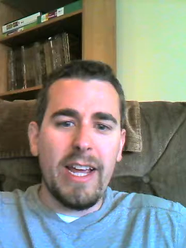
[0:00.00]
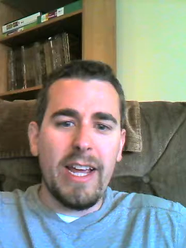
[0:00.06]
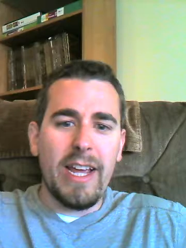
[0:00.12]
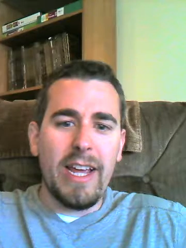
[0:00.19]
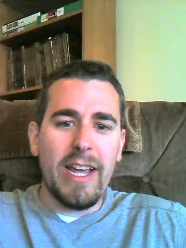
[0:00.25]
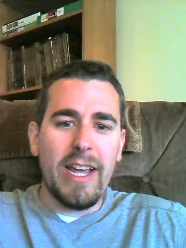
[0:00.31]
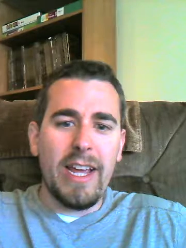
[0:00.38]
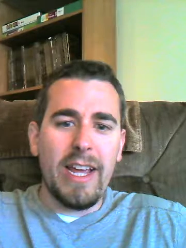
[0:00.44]

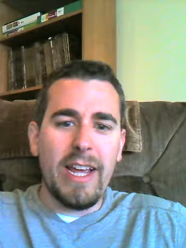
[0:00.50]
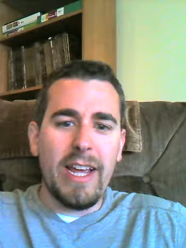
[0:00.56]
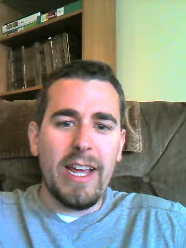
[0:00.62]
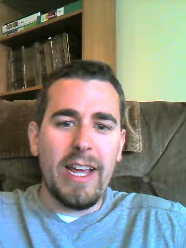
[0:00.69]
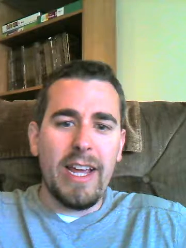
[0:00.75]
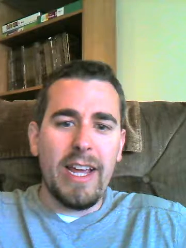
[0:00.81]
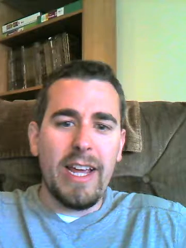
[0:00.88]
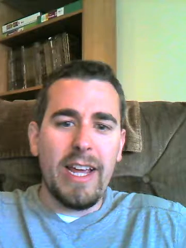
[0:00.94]
Everybody, it's
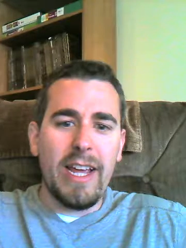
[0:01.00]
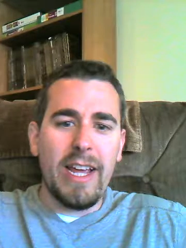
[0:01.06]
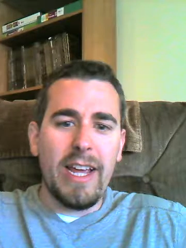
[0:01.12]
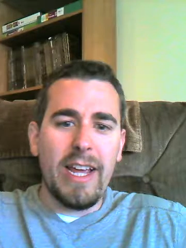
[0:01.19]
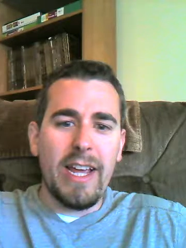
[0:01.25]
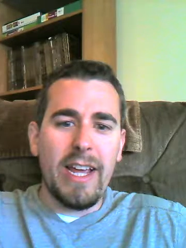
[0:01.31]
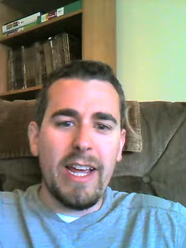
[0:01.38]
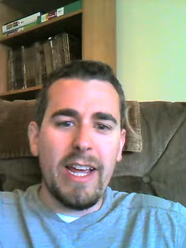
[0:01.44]
Mitch, and
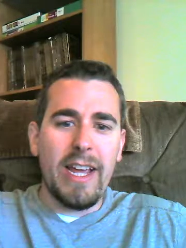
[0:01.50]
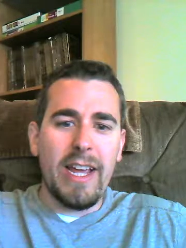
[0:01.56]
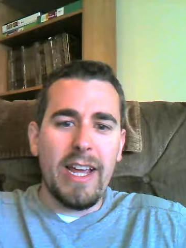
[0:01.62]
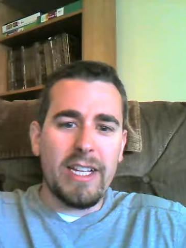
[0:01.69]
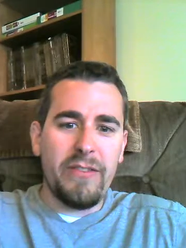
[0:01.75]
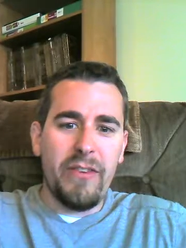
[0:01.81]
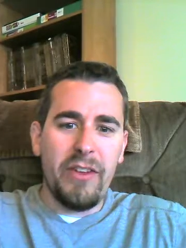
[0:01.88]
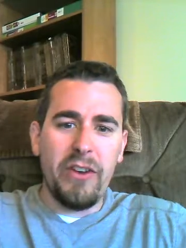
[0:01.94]
welcome to my
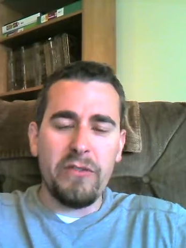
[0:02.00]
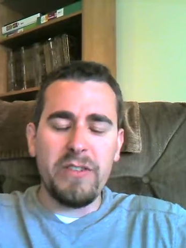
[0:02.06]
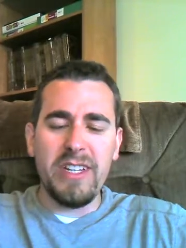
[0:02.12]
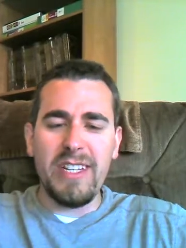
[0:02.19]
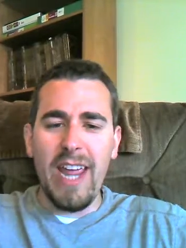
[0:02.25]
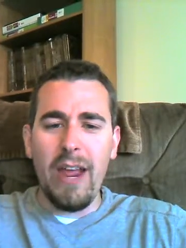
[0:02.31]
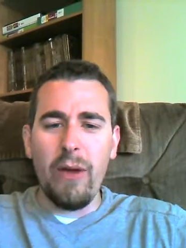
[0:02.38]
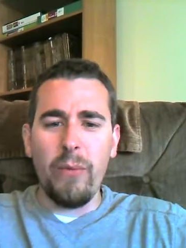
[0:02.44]
next video.
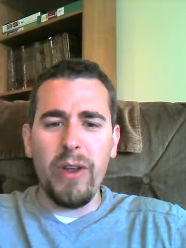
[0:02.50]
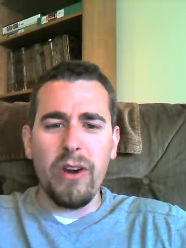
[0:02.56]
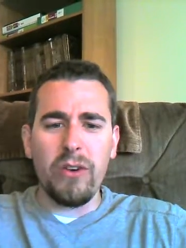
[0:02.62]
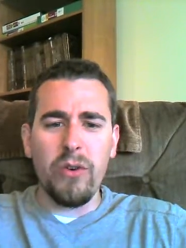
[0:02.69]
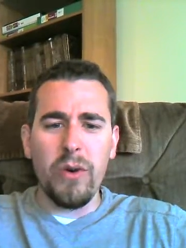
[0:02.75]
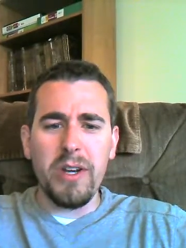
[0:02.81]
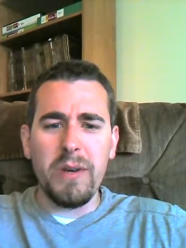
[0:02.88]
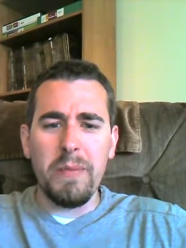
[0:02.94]
Today we
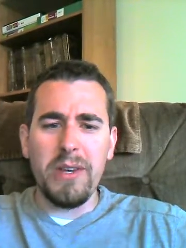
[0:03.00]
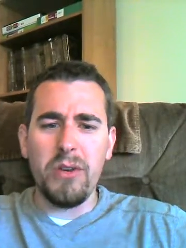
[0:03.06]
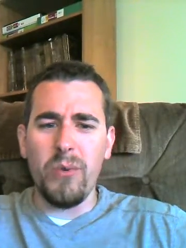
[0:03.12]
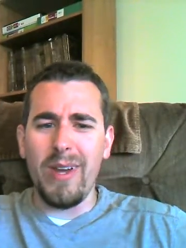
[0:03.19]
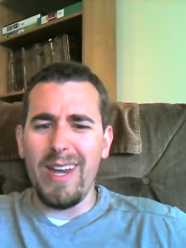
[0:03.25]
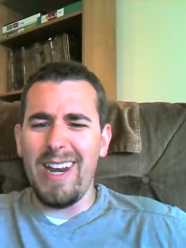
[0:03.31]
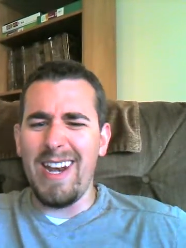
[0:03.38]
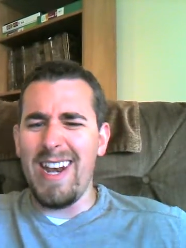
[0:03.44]
are going to be
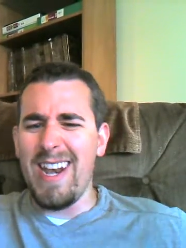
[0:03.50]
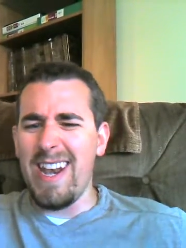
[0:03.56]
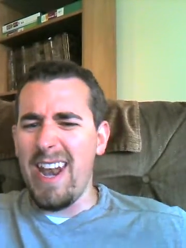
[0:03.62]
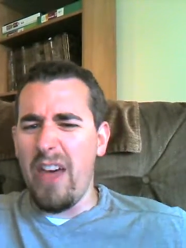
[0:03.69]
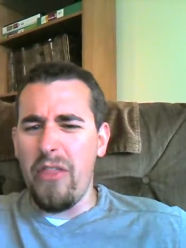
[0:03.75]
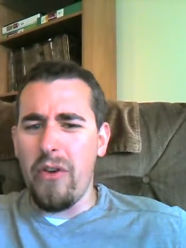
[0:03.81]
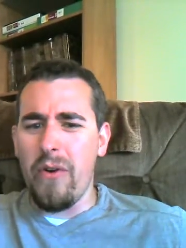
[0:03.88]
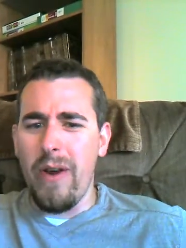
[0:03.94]
doing
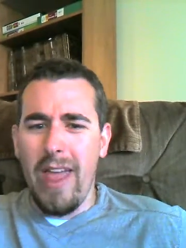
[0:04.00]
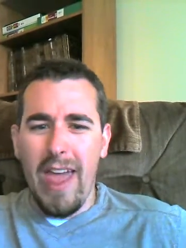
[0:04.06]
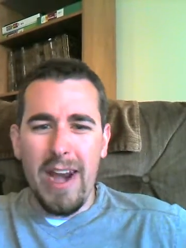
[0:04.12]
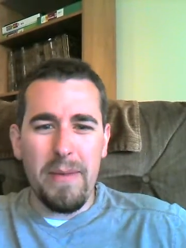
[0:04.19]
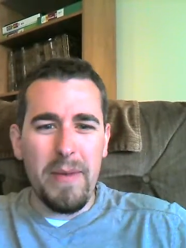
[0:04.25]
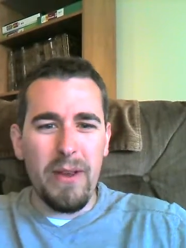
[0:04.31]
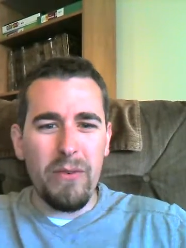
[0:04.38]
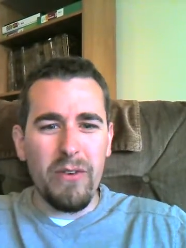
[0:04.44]
another
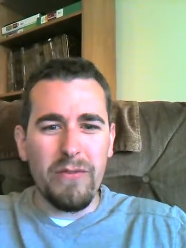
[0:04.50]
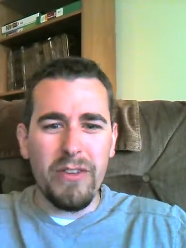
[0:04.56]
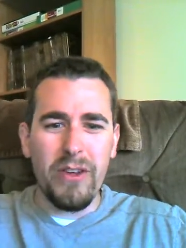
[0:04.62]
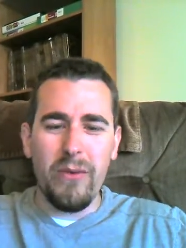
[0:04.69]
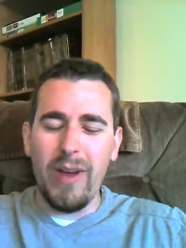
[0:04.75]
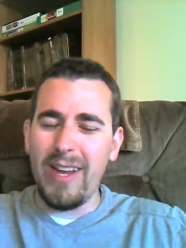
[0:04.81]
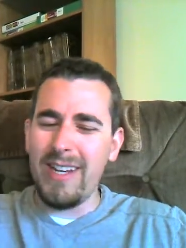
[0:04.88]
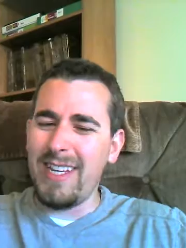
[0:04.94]
anime
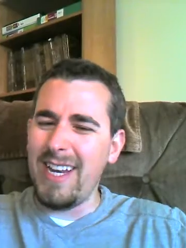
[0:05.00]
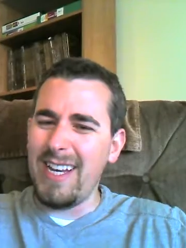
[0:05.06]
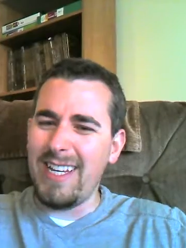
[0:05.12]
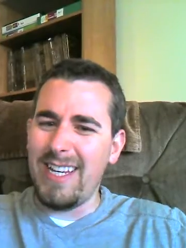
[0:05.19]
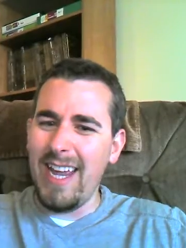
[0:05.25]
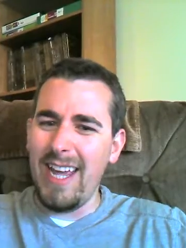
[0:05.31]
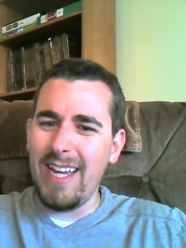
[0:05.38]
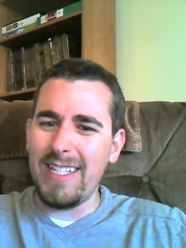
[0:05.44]
review, and
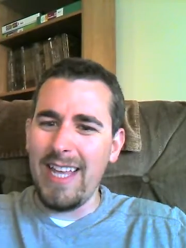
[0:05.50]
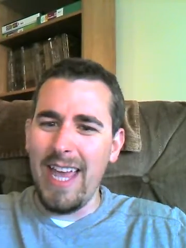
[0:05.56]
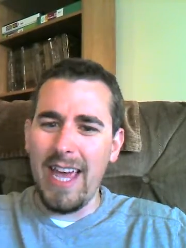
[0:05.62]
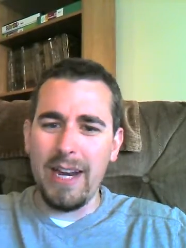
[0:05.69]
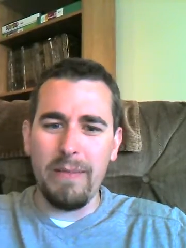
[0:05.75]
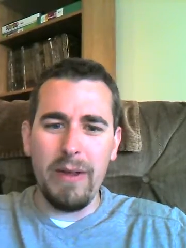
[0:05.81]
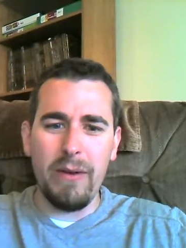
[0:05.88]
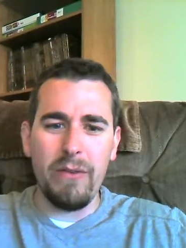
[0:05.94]
today's
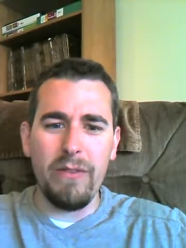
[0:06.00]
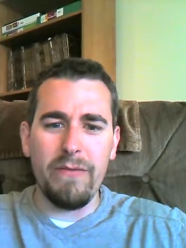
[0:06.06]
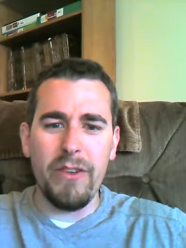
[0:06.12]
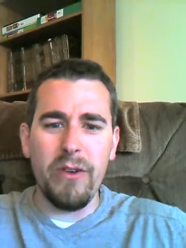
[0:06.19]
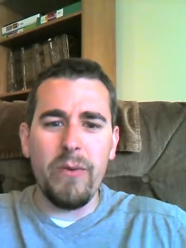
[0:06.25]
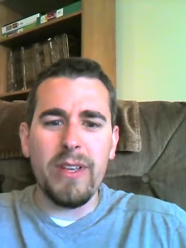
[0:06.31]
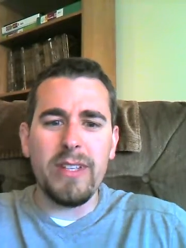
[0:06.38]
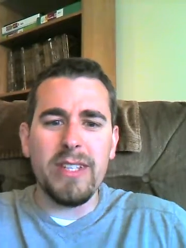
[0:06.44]
anime
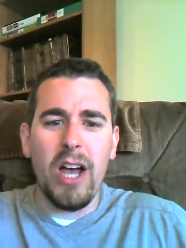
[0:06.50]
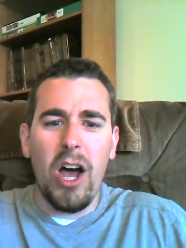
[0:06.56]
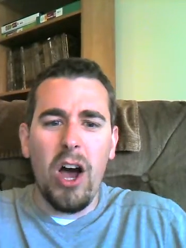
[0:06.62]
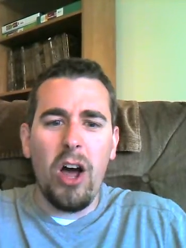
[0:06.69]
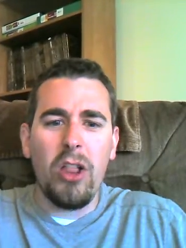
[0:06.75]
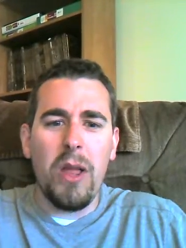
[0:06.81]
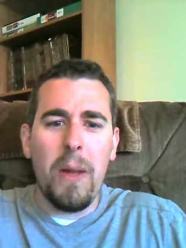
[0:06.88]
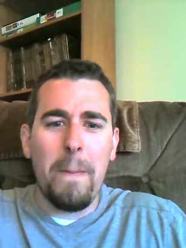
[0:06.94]
review is
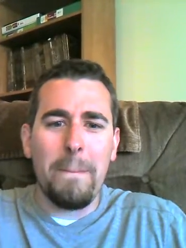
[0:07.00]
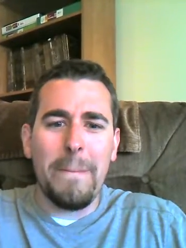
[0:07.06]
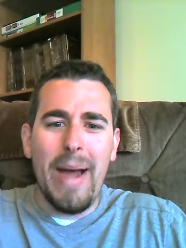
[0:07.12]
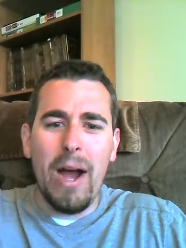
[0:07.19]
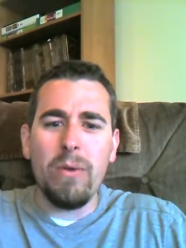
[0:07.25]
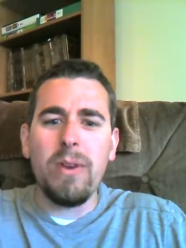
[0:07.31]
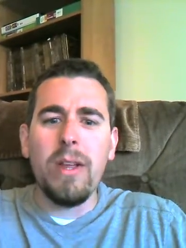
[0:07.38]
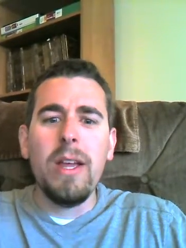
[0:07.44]
all
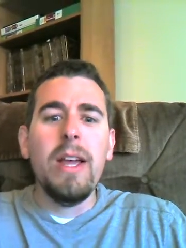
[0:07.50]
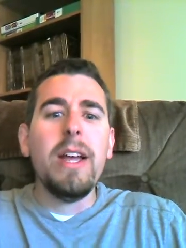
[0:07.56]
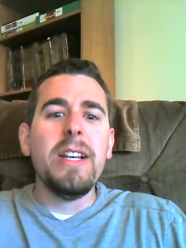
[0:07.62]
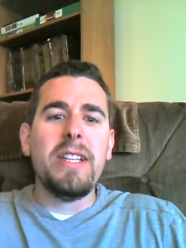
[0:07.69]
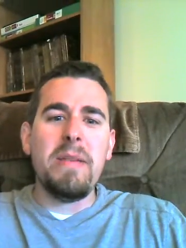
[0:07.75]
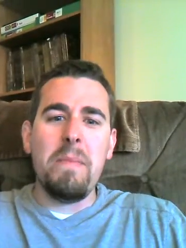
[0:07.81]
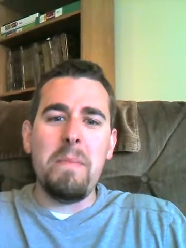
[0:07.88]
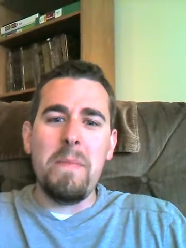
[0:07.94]
about
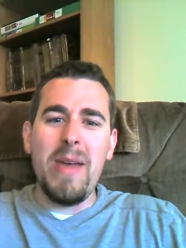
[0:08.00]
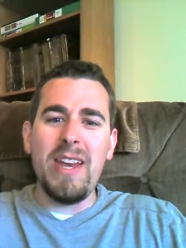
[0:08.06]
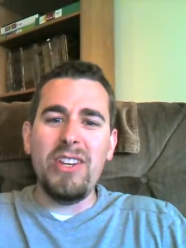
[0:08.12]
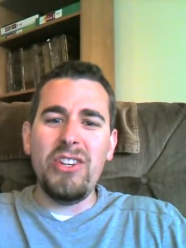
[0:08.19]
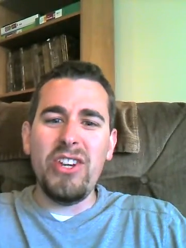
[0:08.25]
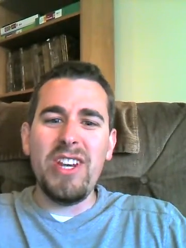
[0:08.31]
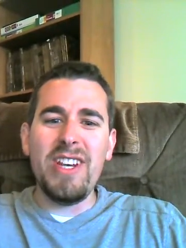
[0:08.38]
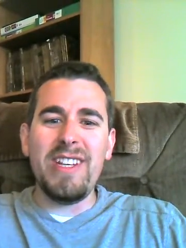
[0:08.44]

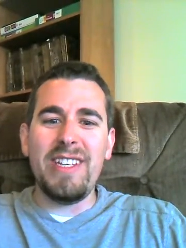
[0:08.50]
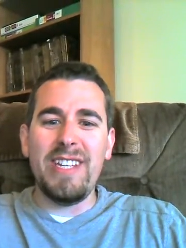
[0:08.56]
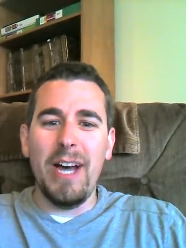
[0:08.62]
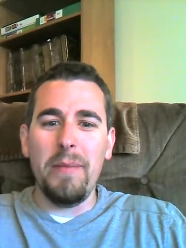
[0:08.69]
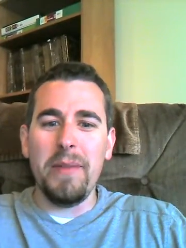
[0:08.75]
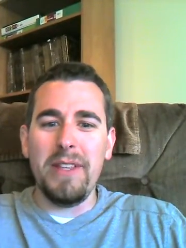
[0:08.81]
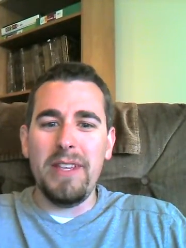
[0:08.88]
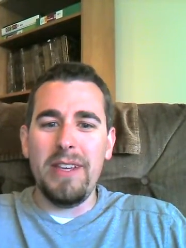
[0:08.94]
Dimension
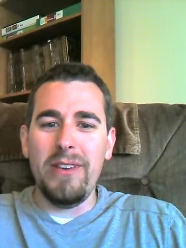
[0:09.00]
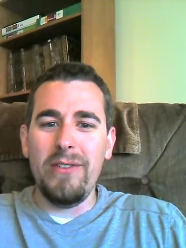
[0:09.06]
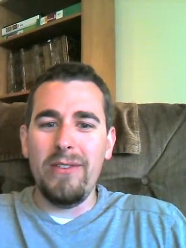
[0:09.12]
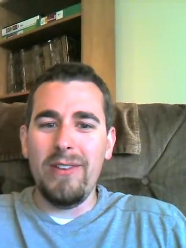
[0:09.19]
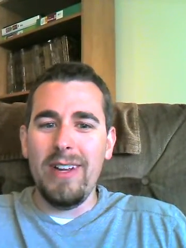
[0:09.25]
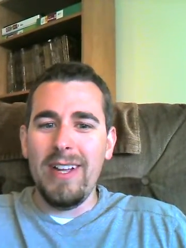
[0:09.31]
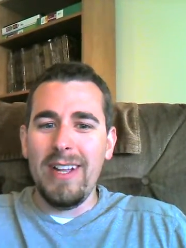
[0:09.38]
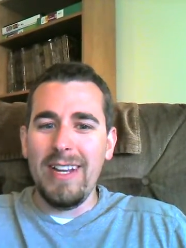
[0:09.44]
W.
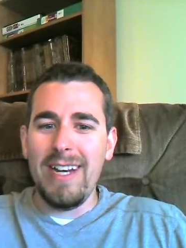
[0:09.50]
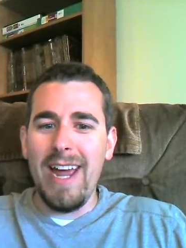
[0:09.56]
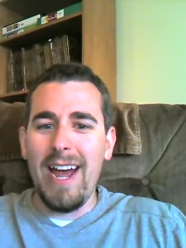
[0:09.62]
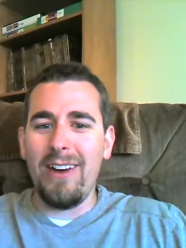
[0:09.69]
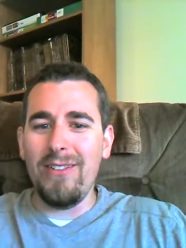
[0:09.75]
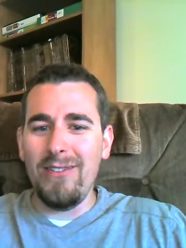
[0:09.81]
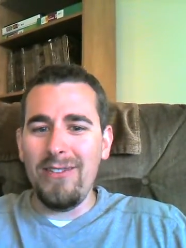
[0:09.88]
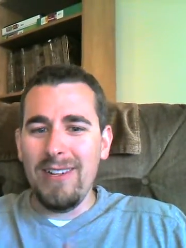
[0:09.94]

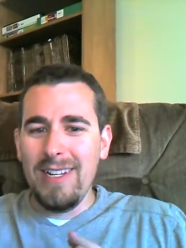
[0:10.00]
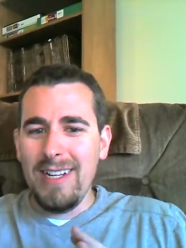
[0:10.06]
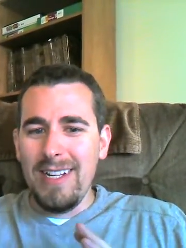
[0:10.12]
Now,